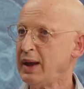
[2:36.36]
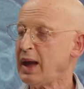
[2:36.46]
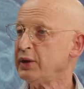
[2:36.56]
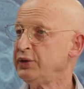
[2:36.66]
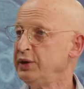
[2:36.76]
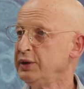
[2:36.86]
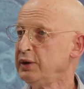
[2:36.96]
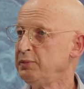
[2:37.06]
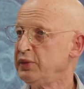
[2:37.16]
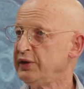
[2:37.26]

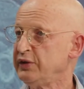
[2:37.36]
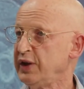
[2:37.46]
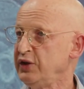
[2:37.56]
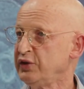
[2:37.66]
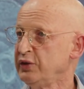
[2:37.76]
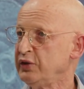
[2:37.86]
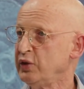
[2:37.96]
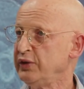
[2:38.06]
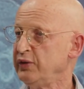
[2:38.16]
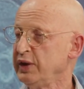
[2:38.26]
arterial pulsation, so
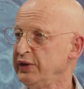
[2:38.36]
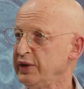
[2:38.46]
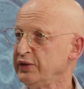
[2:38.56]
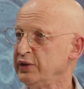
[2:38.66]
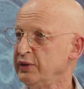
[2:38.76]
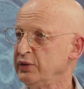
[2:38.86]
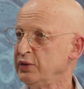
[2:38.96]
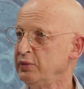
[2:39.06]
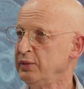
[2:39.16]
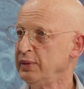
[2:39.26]
it's very sensitive
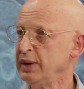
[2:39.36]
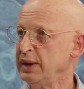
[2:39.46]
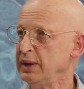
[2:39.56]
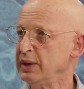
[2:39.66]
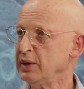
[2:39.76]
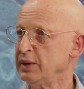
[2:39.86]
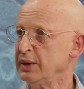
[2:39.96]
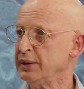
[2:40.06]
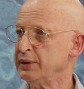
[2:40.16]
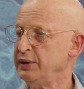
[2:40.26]

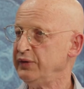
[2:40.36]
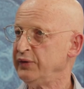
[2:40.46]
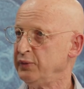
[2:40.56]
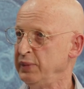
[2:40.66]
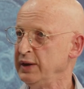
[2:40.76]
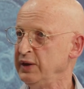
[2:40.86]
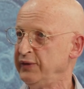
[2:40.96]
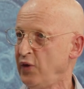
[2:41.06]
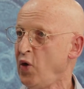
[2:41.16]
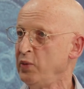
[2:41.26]
to being
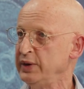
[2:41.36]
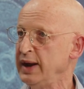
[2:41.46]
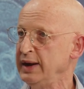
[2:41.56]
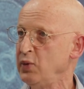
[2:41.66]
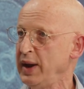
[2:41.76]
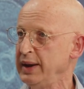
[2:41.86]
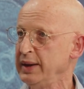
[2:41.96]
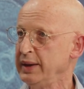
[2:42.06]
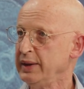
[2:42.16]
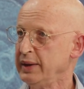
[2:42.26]
deformed in any way.
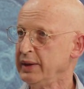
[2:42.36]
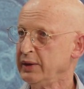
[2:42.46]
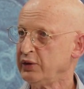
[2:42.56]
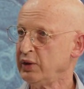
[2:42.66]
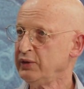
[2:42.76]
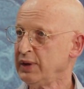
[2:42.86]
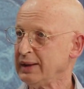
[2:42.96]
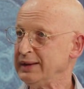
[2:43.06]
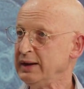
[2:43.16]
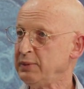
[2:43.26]
So even
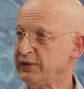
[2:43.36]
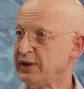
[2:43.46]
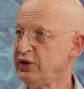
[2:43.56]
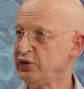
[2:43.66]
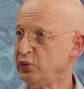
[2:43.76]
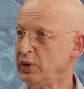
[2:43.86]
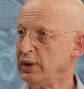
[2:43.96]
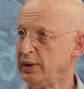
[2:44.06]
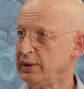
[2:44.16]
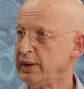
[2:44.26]
arterial pulsation
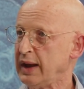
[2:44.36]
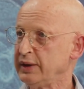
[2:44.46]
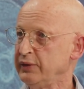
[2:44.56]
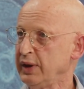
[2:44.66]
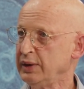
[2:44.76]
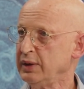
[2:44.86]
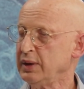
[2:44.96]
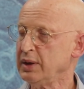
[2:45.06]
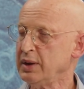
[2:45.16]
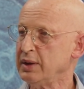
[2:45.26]
will activate
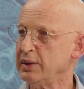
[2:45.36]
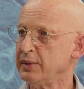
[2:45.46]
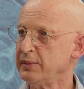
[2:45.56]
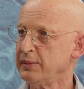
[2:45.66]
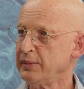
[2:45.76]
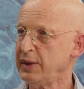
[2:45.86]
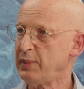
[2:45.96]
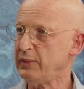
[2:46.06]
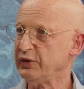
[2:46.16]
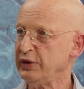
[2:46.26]
the
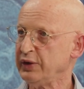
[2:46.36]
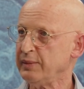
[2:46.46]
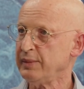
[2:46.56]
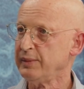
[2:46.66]
pump system.